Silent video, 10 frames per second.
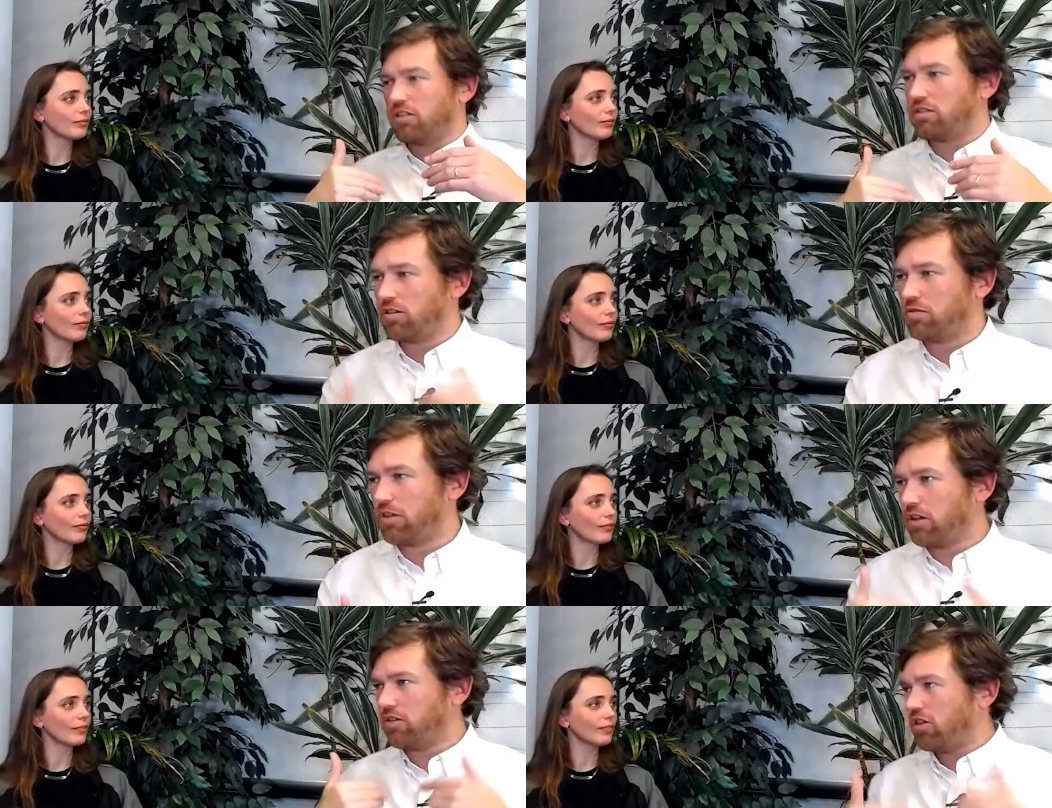Speaker 1: to serve
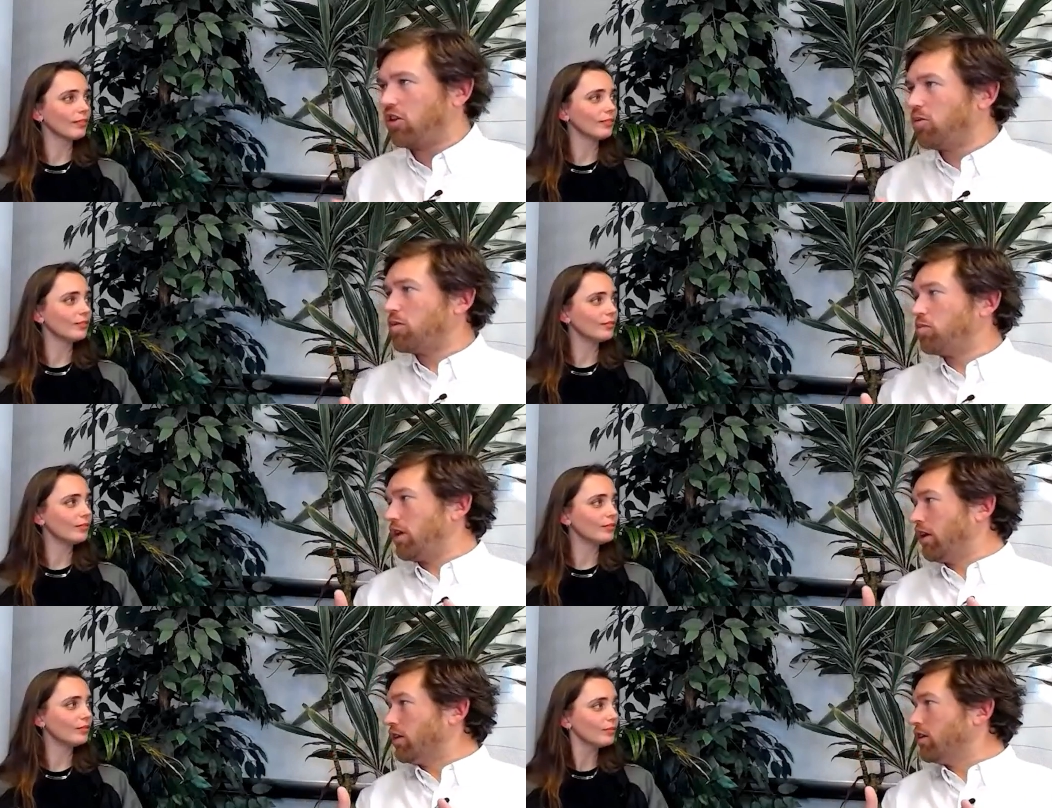the, the human
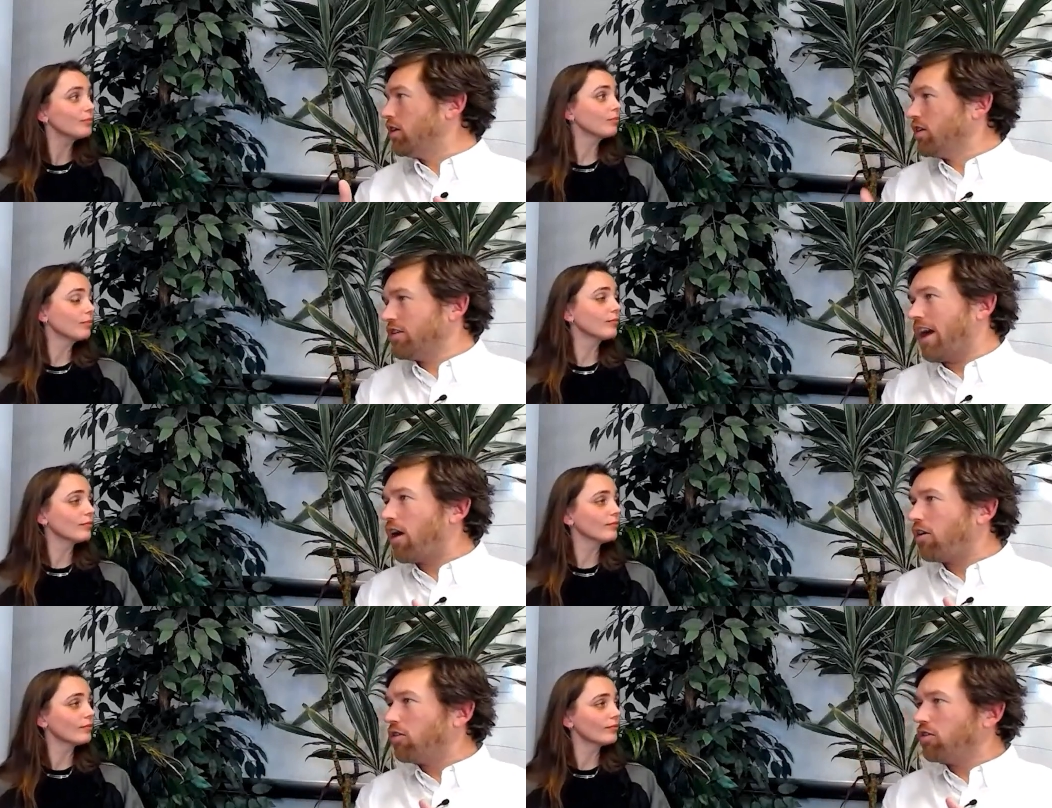being.
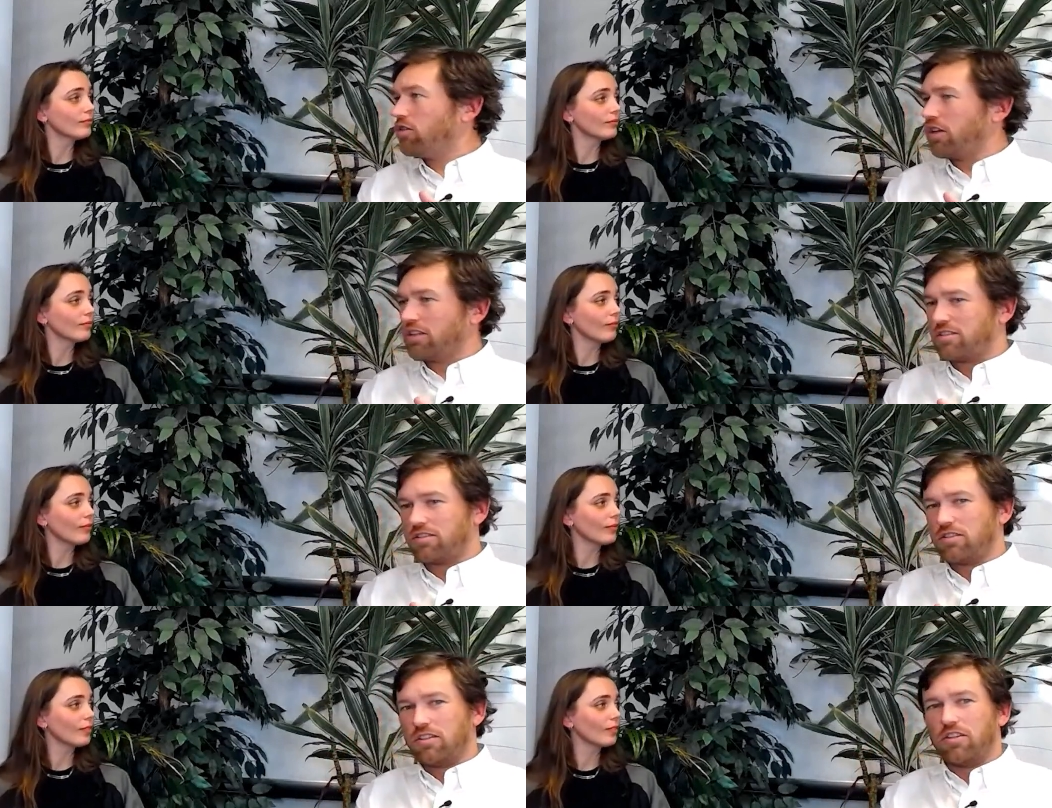Now it's
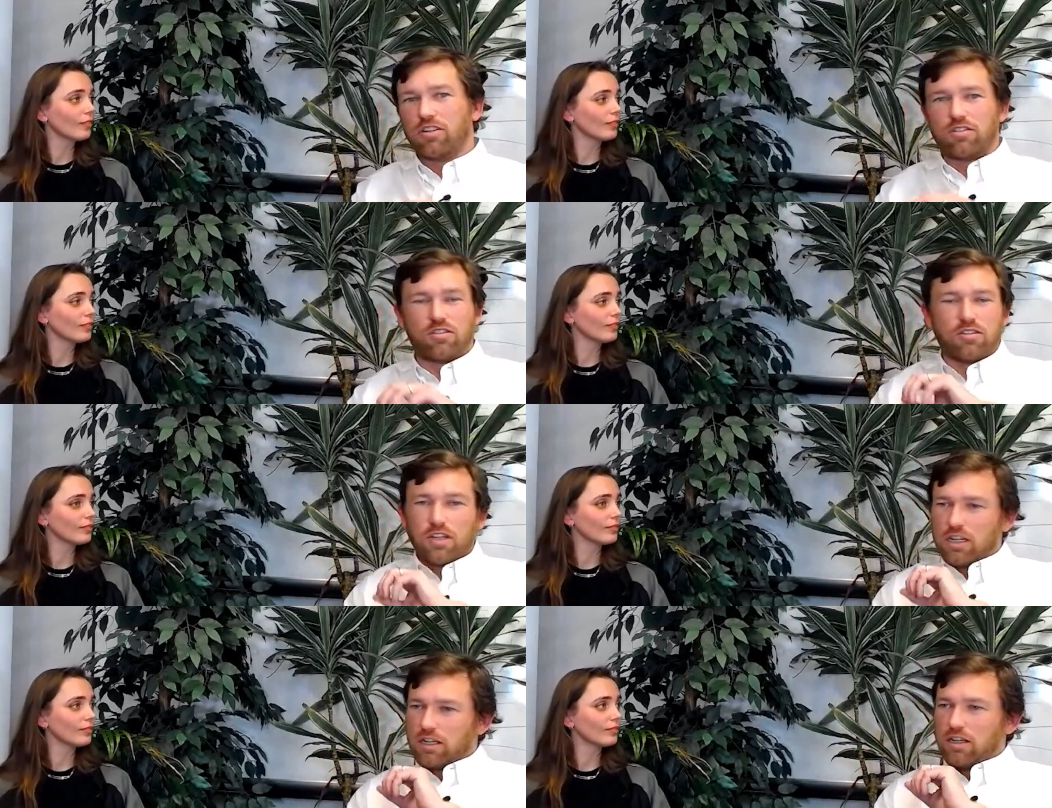there's
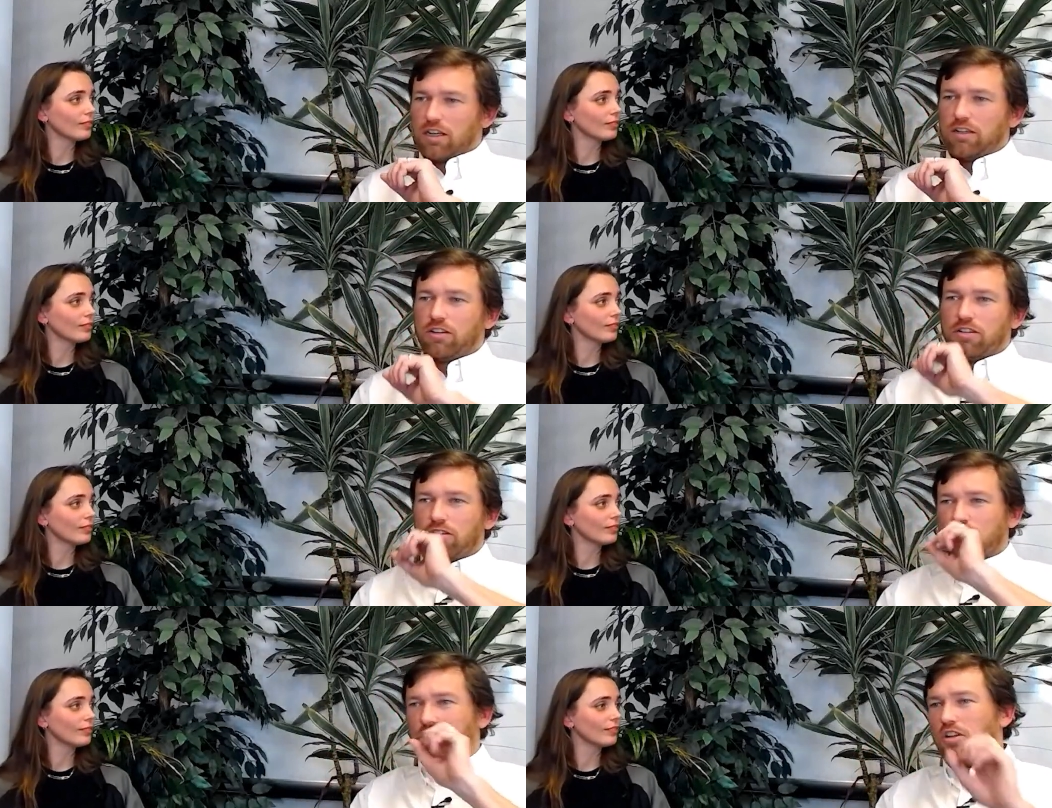there,
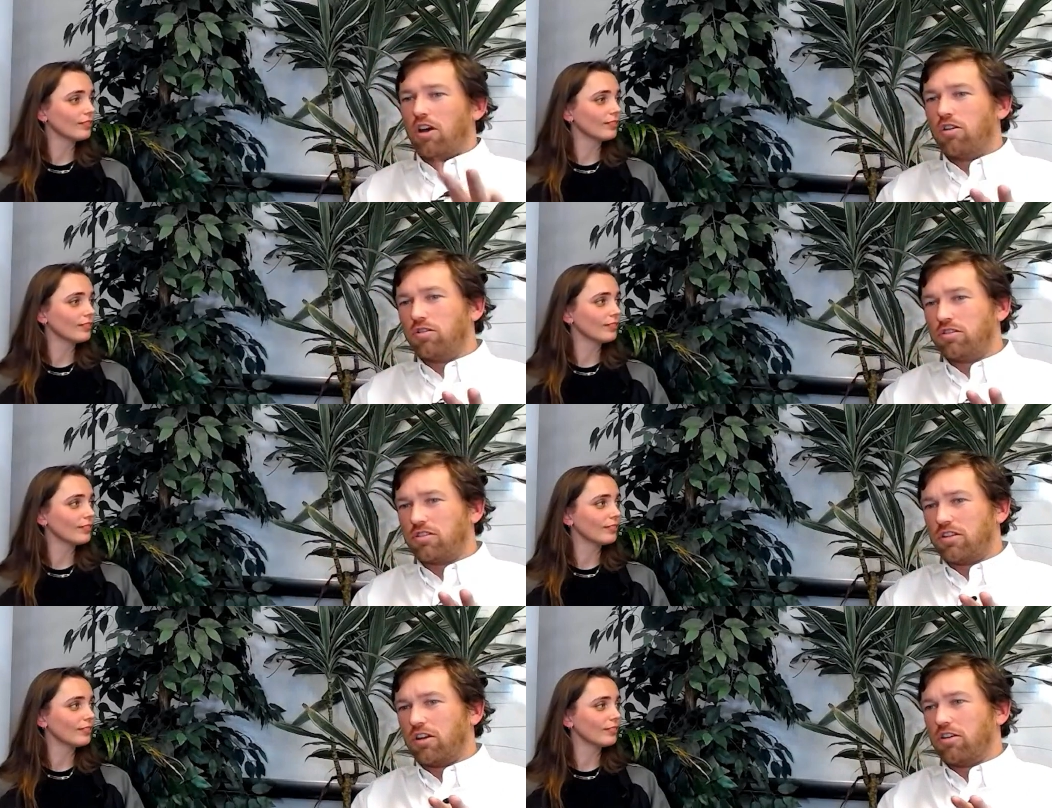there's nodes,
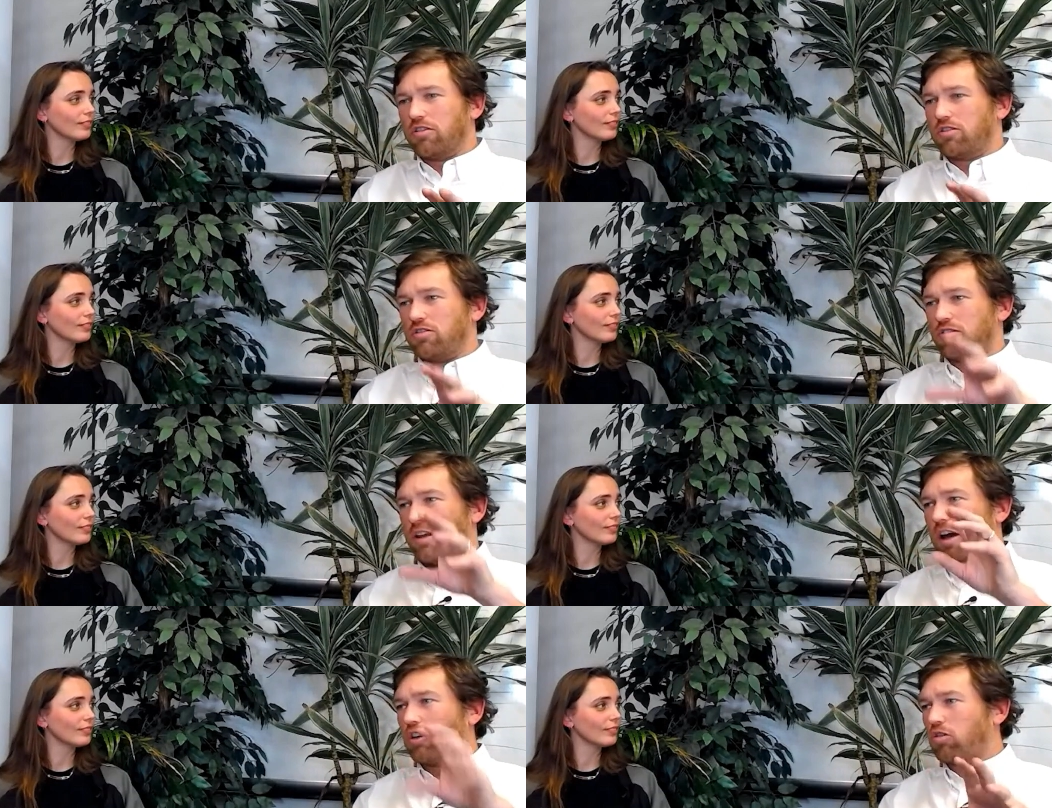there's
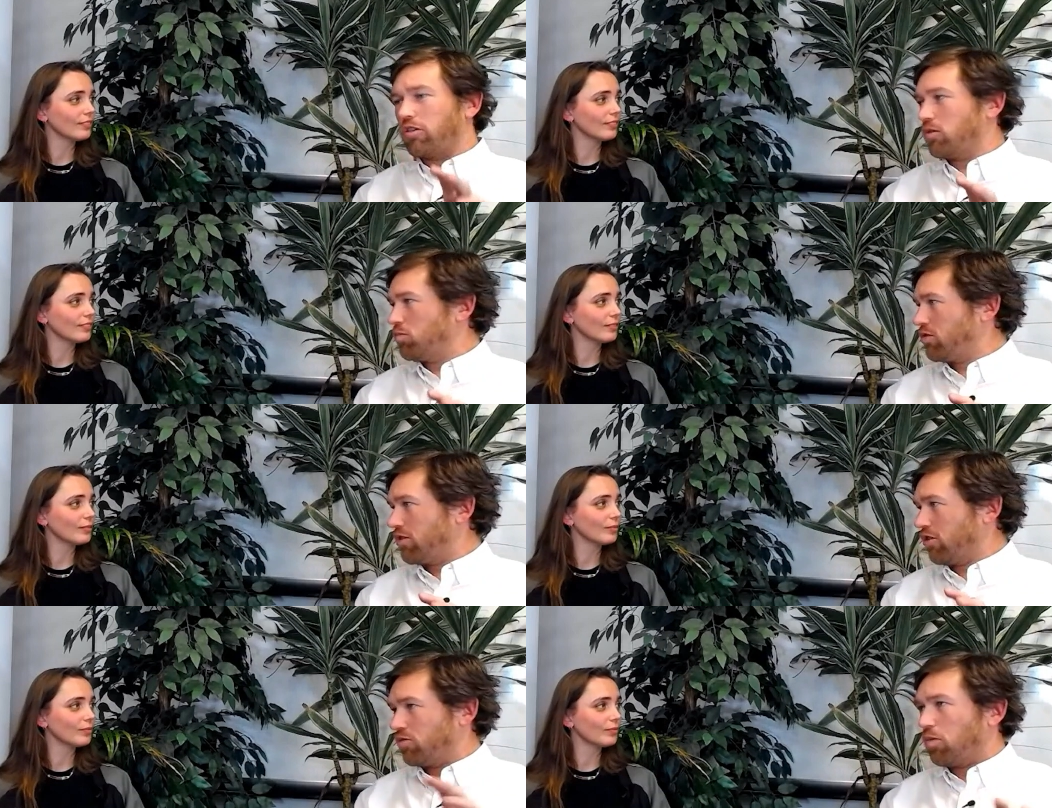algorithms,
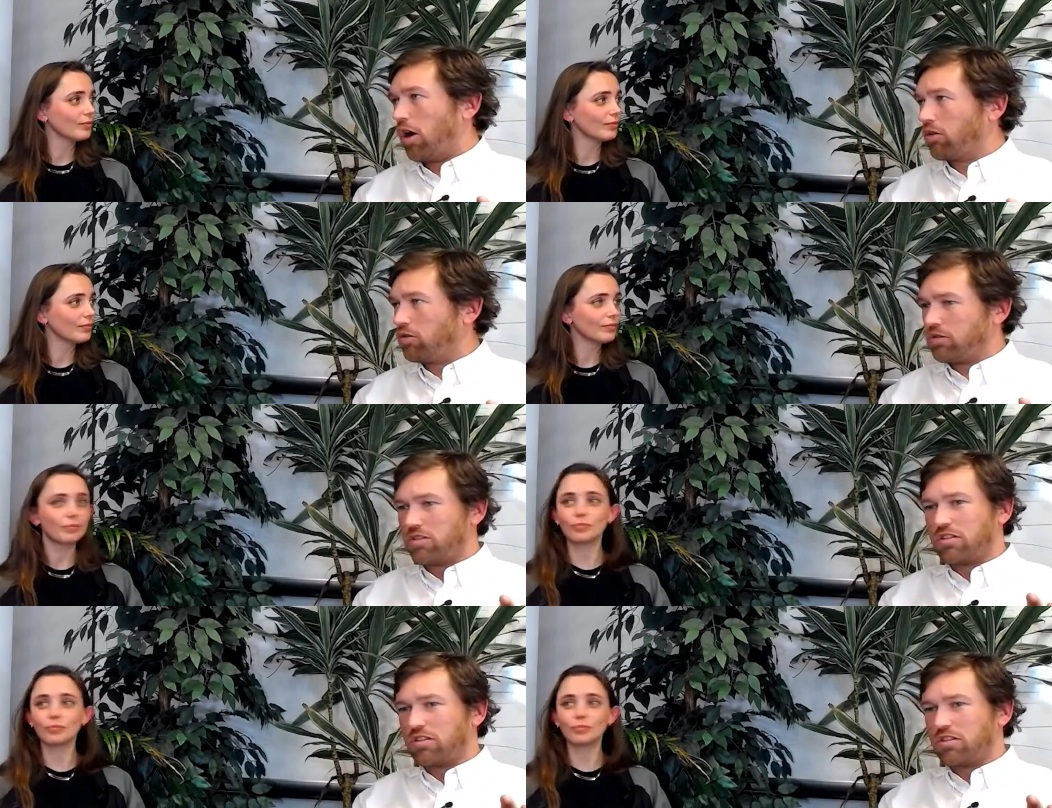there's models